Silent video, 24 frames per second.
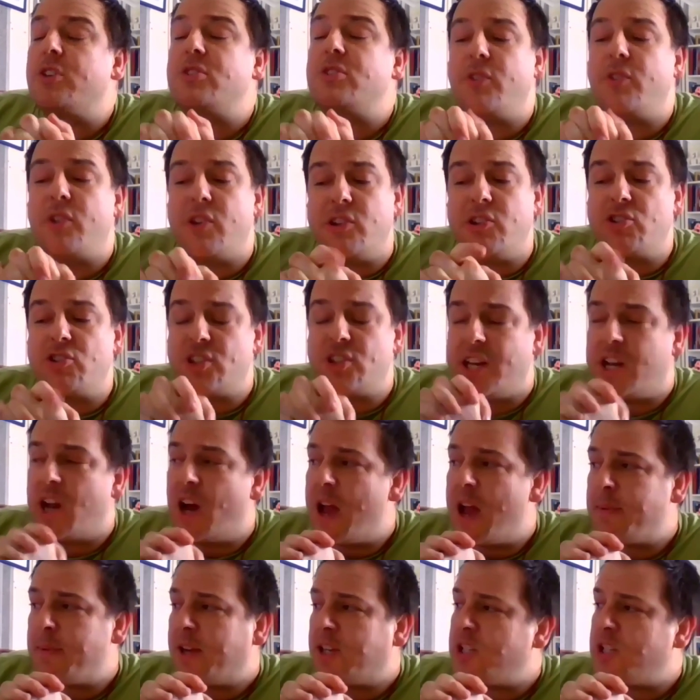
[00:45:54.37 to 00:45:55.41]
for those of you
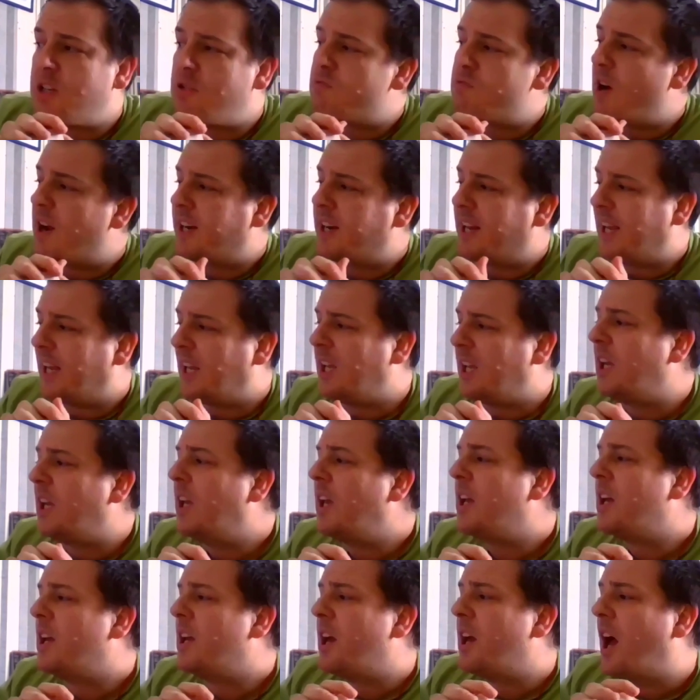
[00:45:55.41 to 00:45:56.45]
interested, I am actually
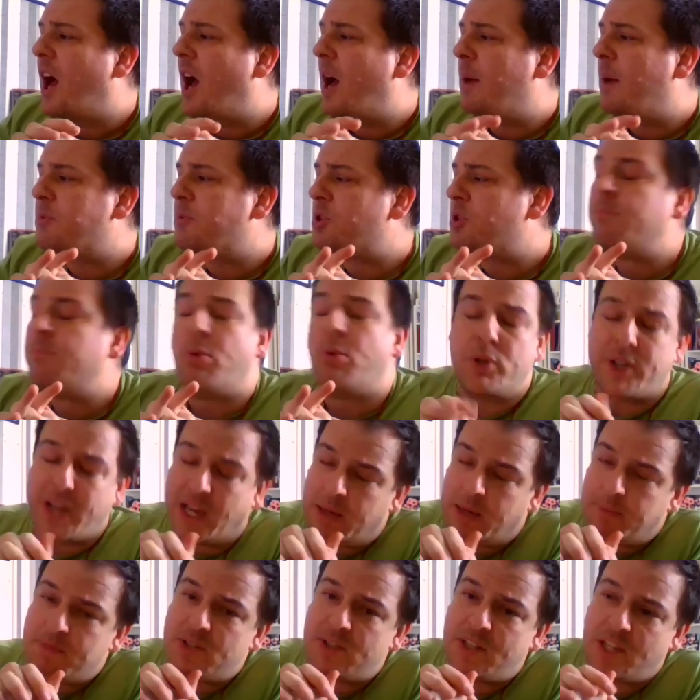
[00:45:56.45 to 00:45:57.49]
running some
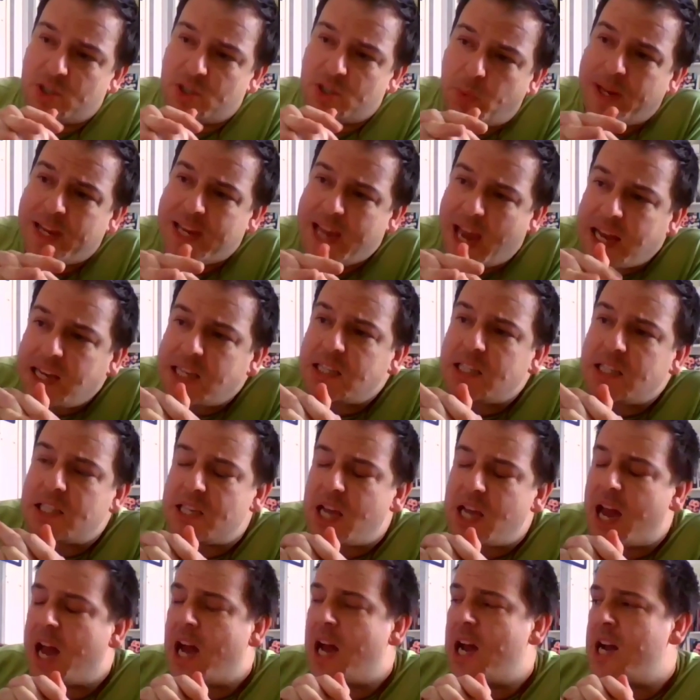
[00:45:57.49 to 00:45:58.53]
board games this
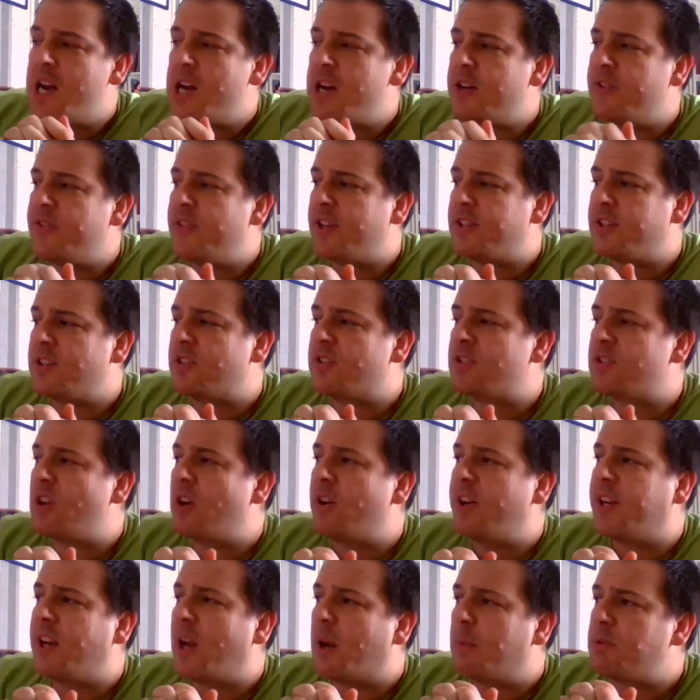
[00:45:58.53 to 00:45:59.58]
weekend. There's a
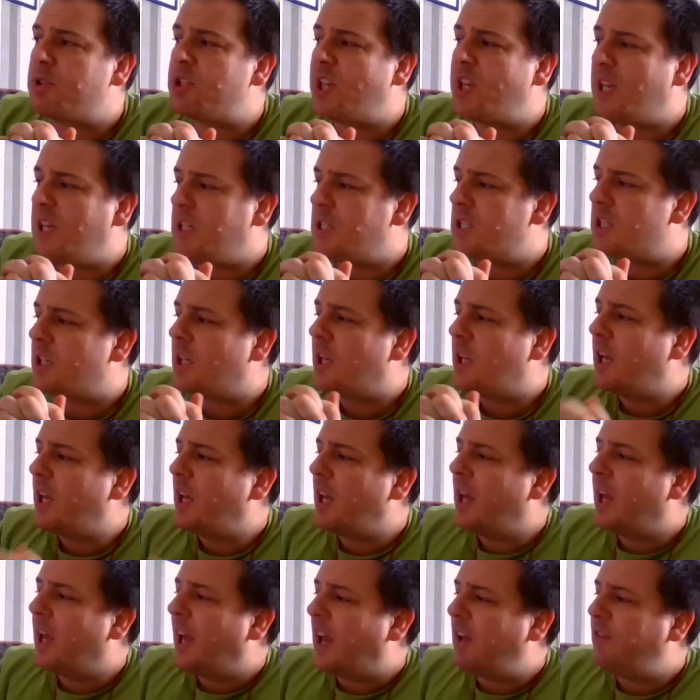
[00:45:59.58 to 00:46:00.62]
sign-up sheet.
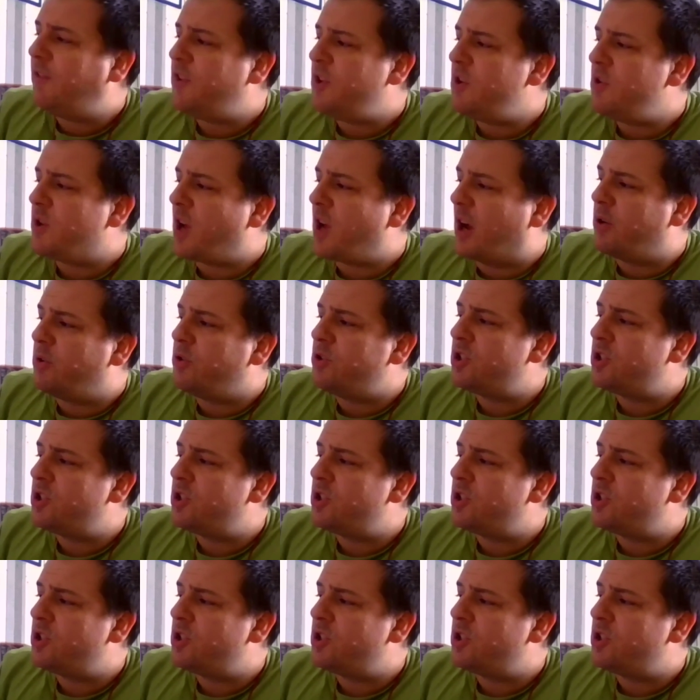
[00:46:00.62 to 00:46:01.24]
If you